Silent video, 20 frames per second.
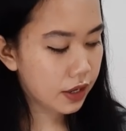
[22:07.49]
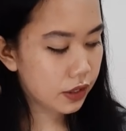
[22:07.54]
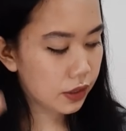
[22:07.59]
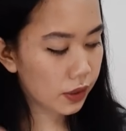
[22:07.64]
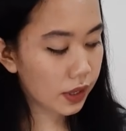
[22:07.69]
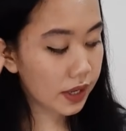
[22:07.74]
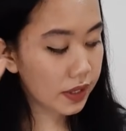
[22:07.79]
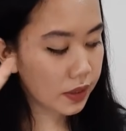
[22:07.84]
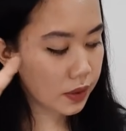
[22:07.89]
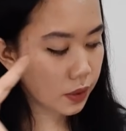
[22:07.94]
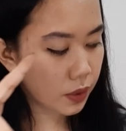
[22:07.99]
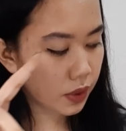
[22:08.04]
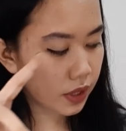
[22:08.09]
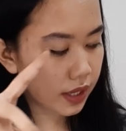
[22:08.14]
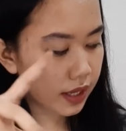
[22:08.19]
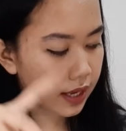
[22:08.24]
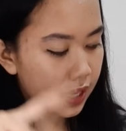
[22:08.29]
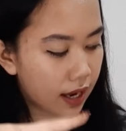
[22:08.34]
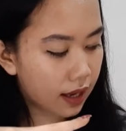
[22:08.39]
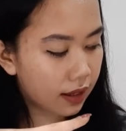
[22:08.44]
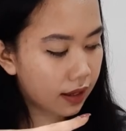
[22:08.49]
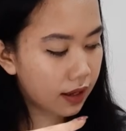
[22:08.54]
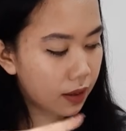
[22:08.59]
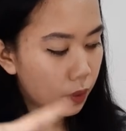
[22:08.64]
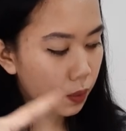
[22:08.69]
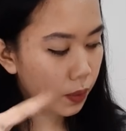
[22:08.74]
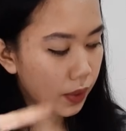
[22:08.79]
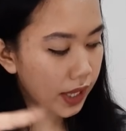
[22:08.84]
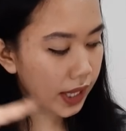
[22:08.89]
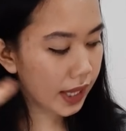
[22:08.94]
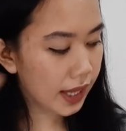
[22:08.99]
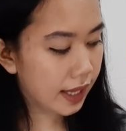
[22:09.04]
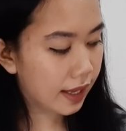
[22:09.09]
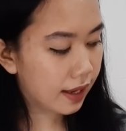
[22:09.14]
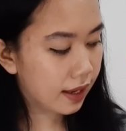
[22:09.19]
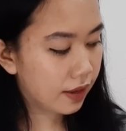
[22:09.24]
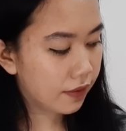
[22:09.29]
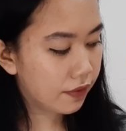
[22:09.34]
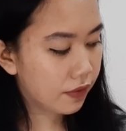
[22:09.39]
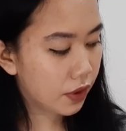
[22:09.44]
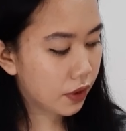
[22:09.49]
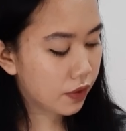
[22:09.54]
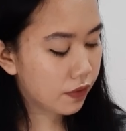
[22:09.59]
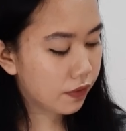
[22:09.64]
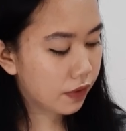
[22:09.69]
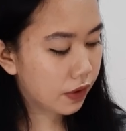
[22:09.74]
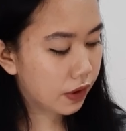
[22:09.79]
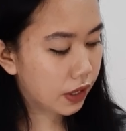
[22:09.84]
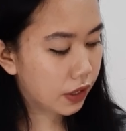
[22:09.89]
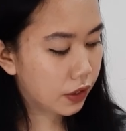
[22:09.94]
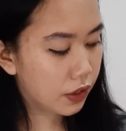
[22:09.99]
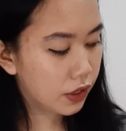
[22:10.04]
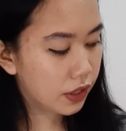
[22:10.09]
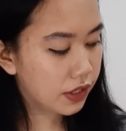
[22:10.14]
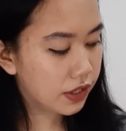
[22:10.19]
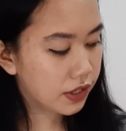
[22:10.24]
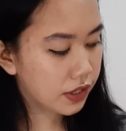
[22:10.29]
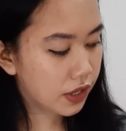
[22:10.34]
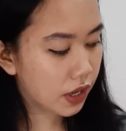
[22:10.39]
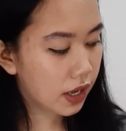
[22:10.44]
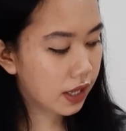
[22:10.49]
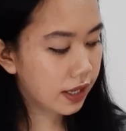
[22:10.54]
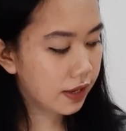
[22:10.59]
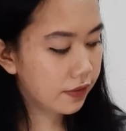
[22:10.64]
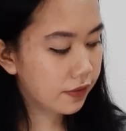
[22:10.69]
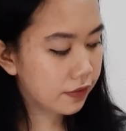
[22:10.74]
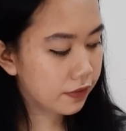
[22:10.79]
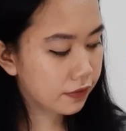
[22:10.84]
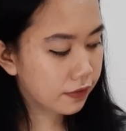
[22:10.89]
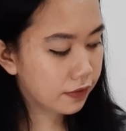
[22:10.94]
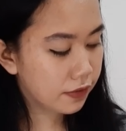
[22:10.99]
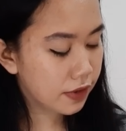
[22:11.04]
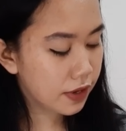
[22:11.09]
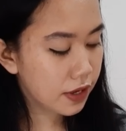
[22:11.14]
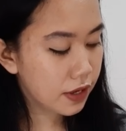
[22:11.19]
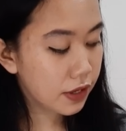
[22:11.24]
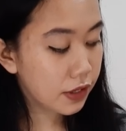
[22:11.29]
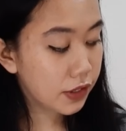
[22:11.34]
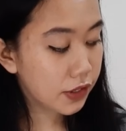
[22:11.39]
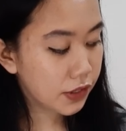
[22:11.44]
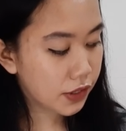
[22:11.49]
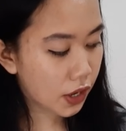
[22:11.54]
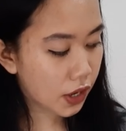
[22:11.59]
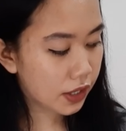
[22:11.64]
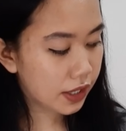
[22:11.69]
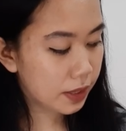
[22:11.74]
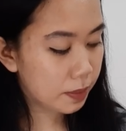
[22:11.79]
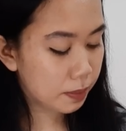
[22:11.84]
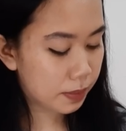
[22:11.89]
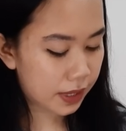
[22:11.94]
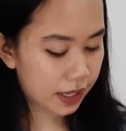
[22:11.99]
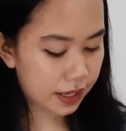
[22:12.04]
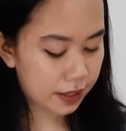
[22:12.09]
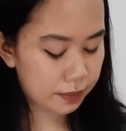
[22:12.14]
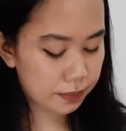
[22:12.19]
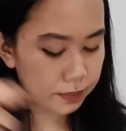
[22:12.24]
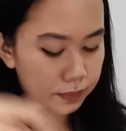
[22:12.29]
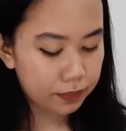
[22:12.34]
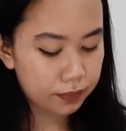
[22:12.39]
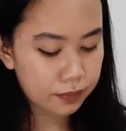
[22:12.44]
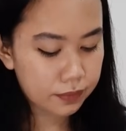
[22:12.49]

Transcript: you guys are going to get it with like a very, very good, solid plan.